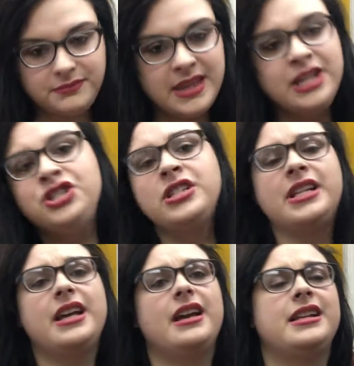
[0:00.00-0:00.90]
Since we got
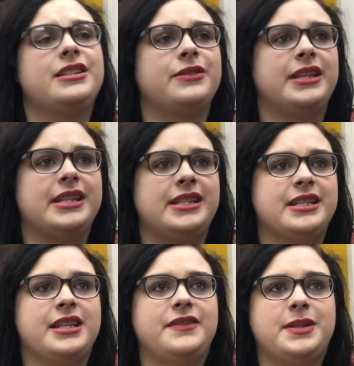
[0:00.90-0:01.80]
married. It's a really
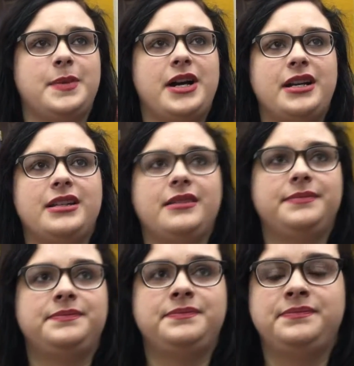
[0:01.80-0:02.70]
sensitive spot. Yeah,
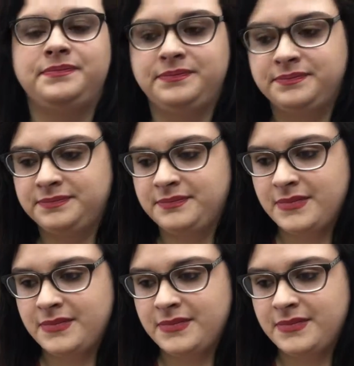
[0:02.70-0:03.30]
it's a fun spot.